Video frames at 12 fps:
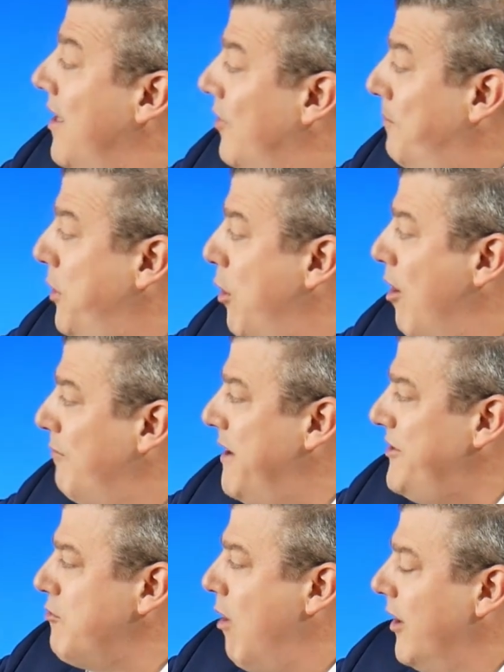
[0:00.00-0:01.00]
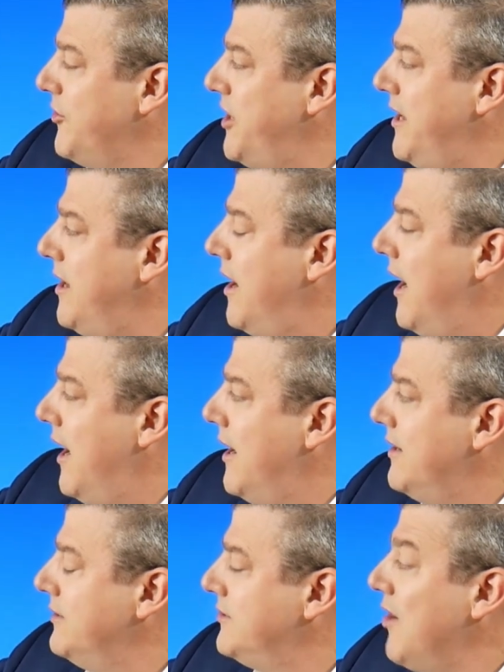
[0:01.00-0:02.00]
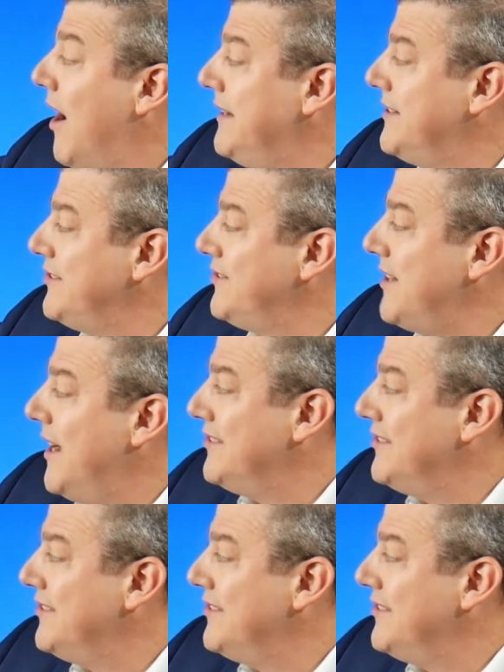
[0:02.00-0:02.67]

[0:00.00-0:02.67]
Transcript: the Bureau of Meteorology scientists are